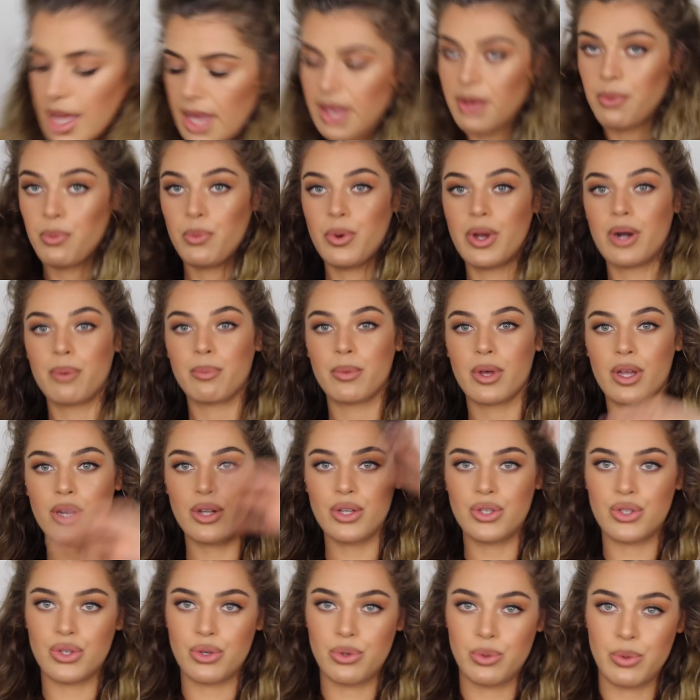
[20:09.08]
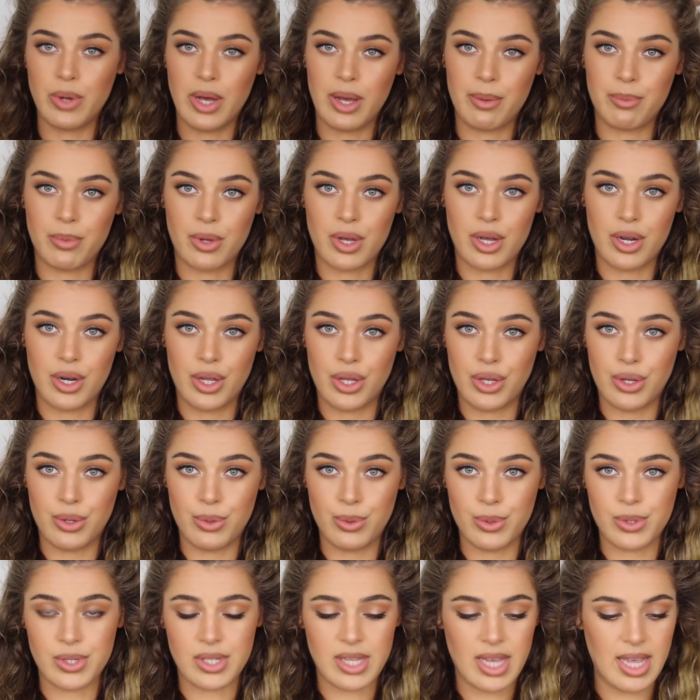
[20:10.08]
And what I'm gonna do, I'm gonna
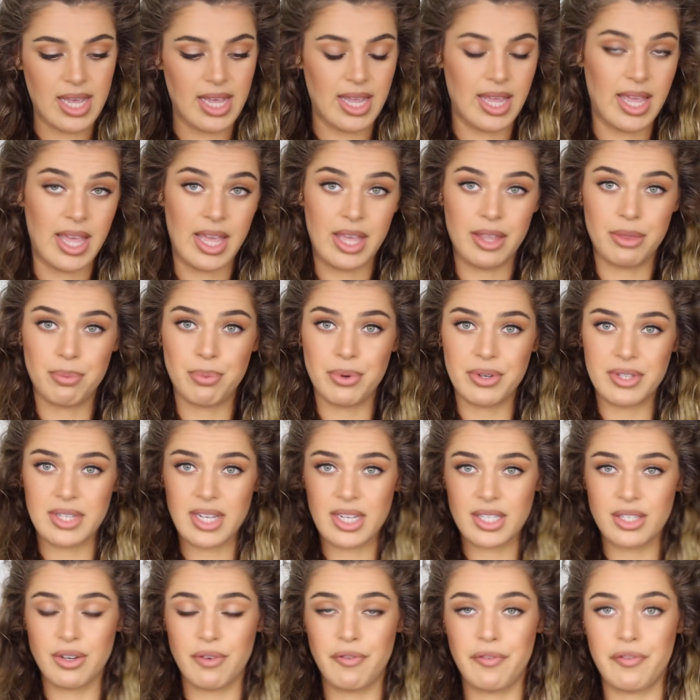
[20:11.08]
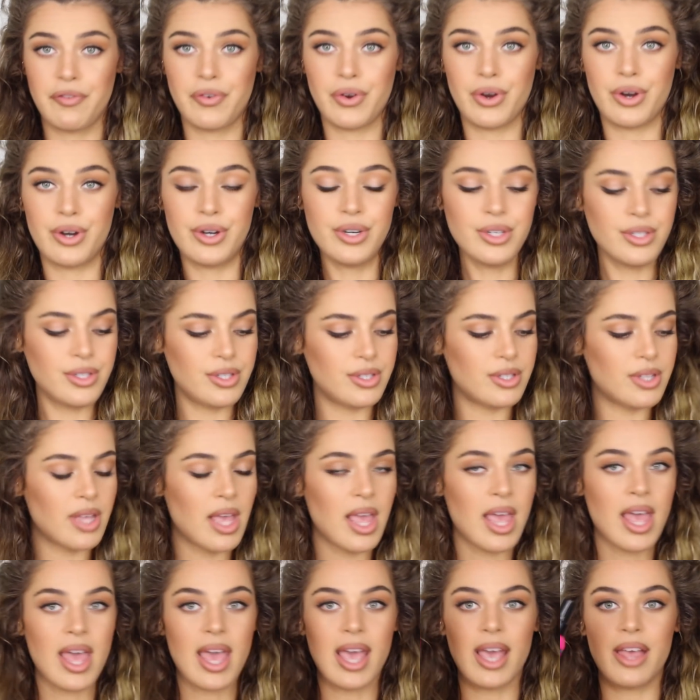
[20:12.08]
use a heat protector first.
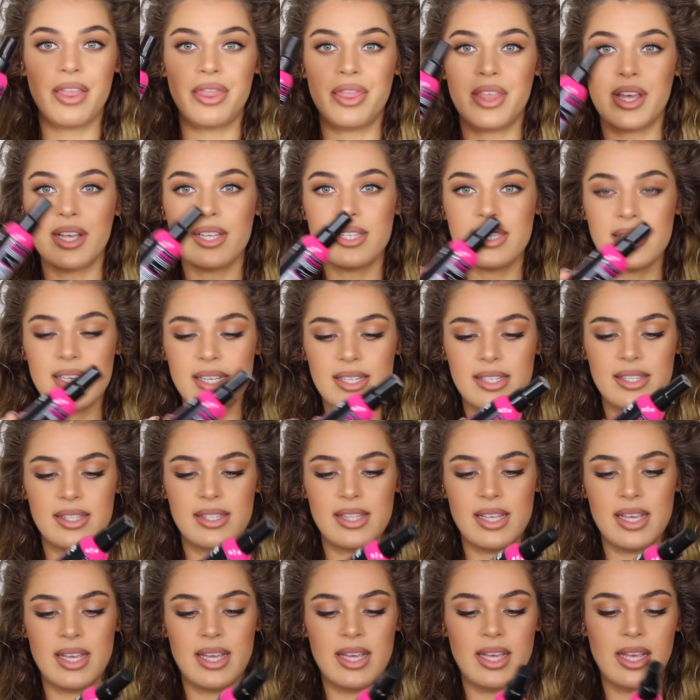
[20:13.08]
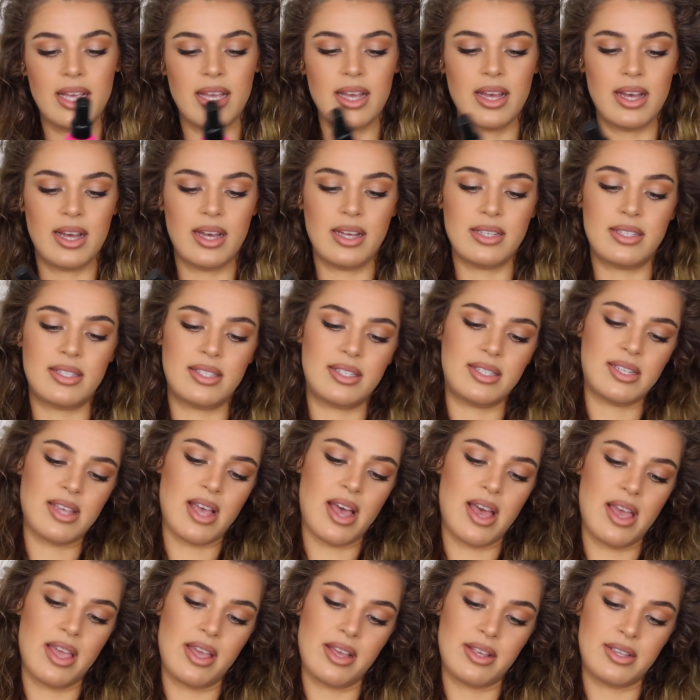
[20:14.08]
And this is the uh,
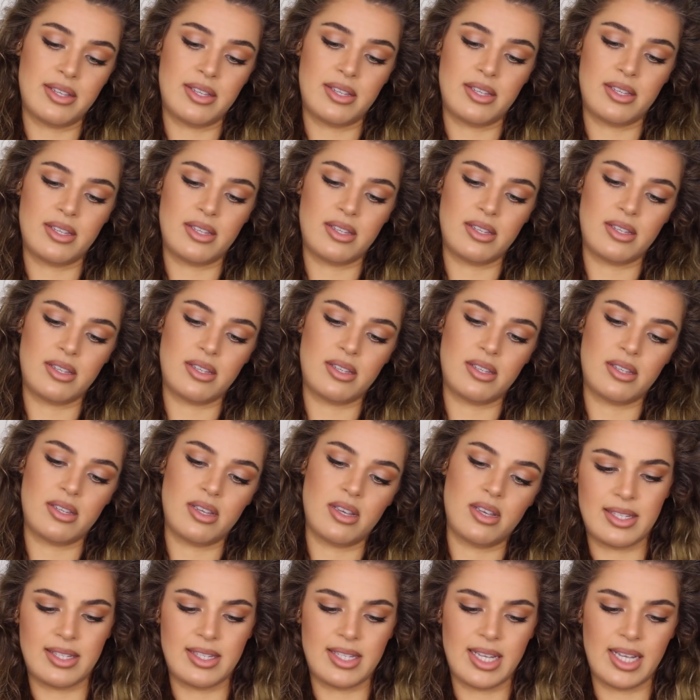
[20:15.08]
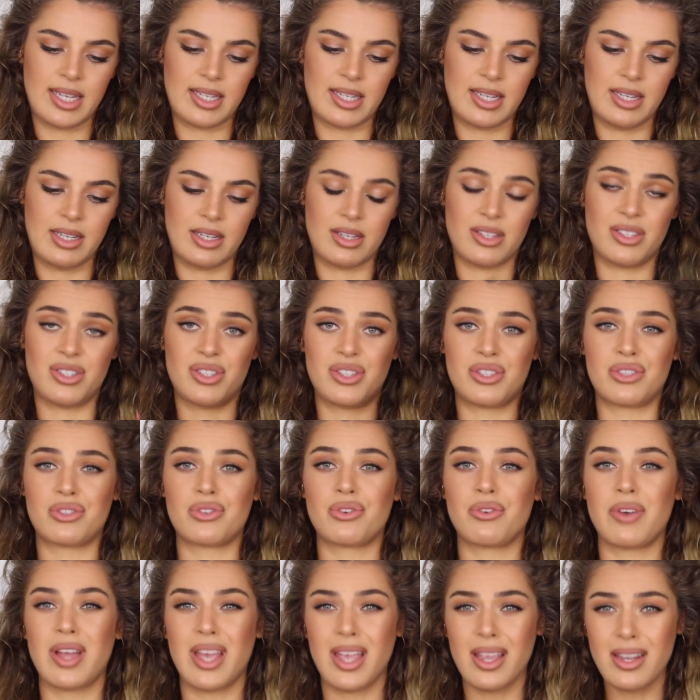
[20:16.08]
Syoss Satin
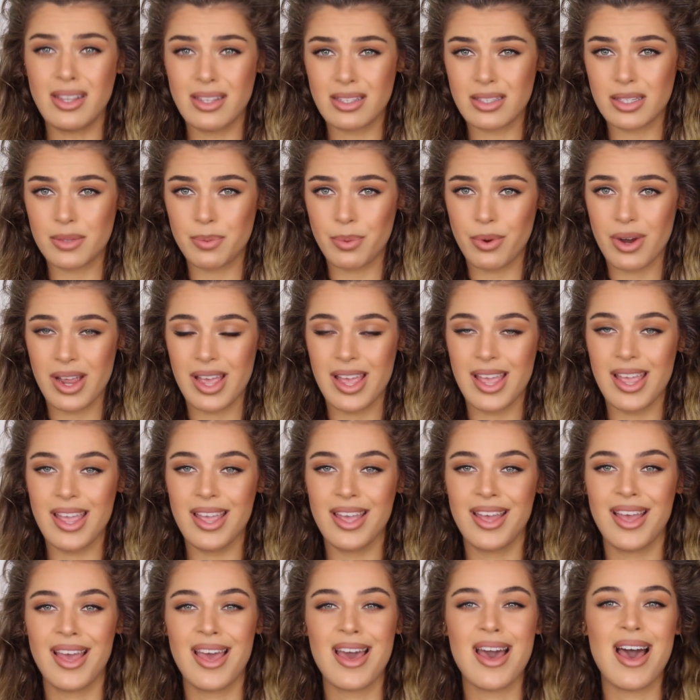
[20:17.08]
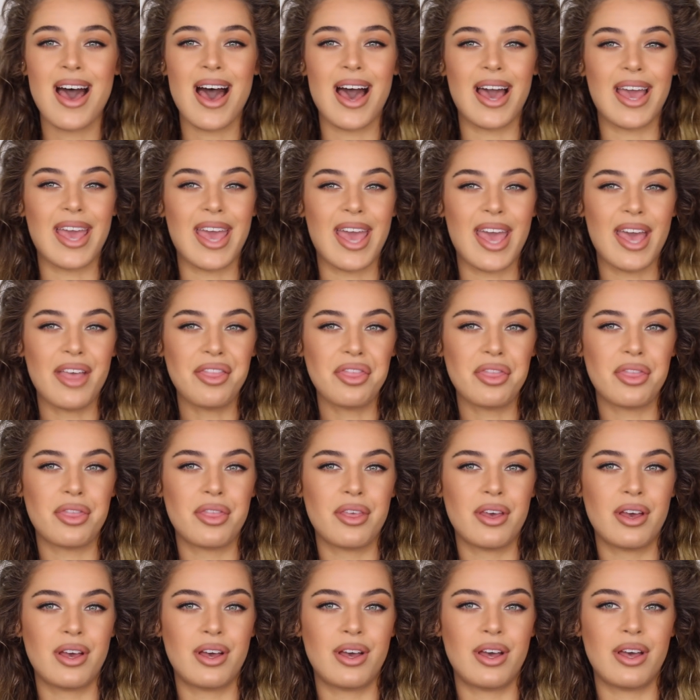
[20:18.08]
Straight Spray. I had
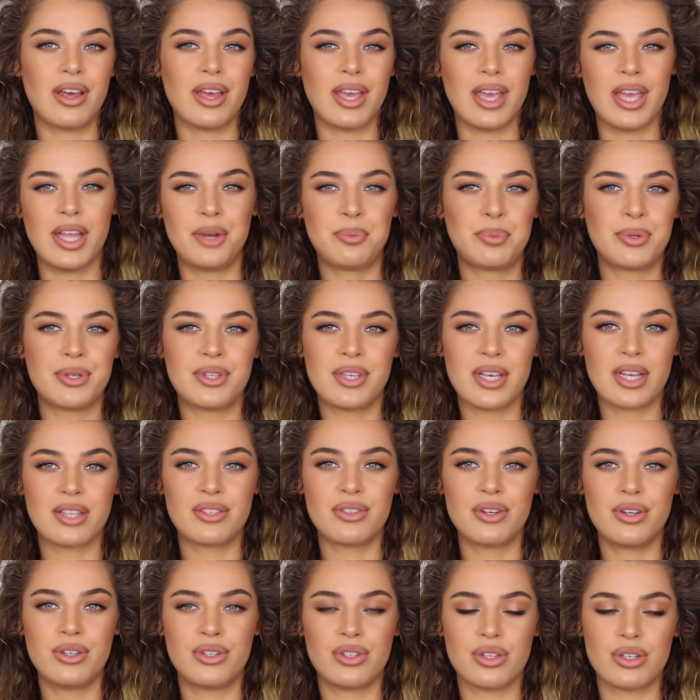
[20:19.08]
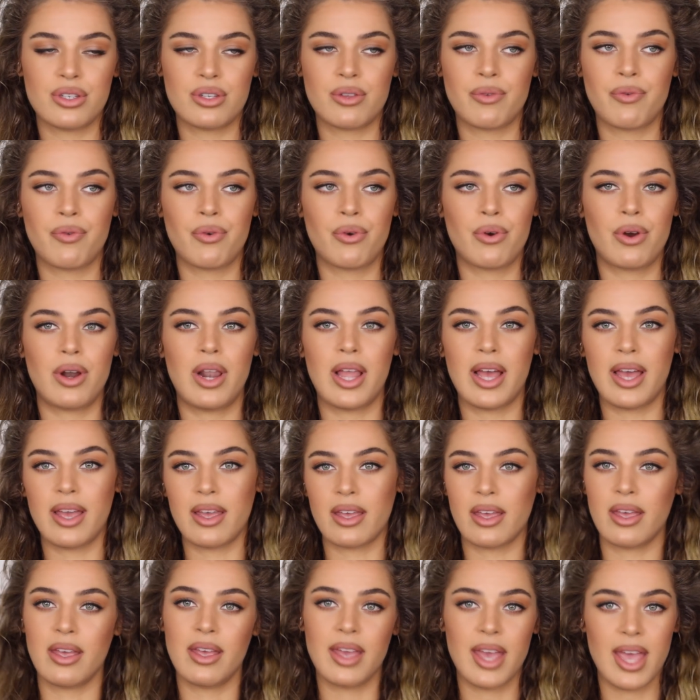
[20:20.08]
the heat protector just for
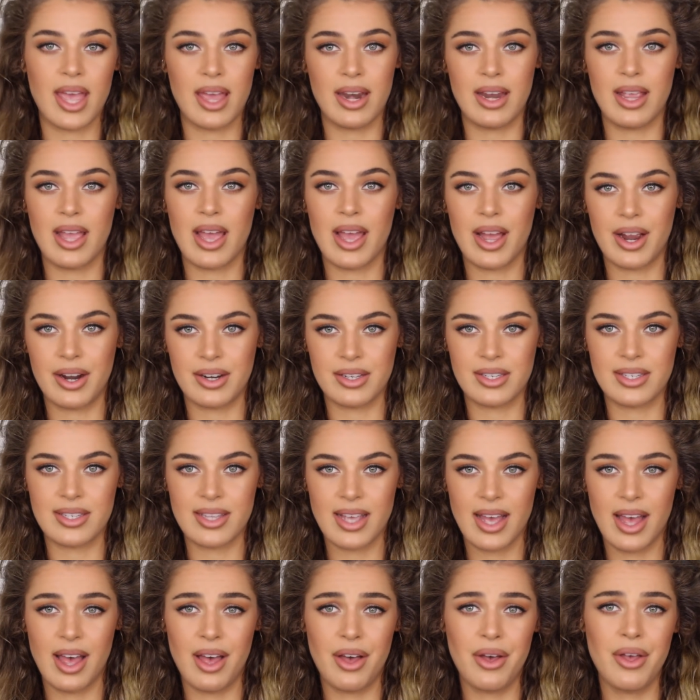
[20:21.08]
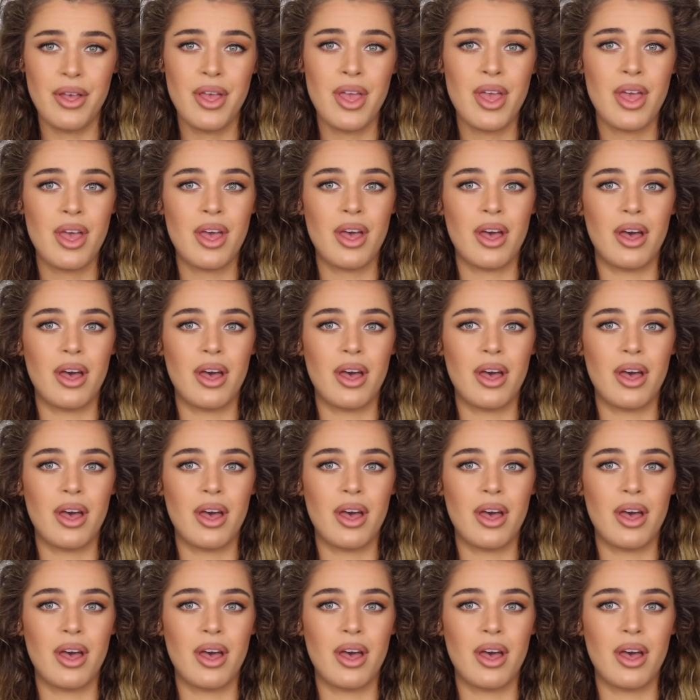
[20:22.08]
like any hairstyle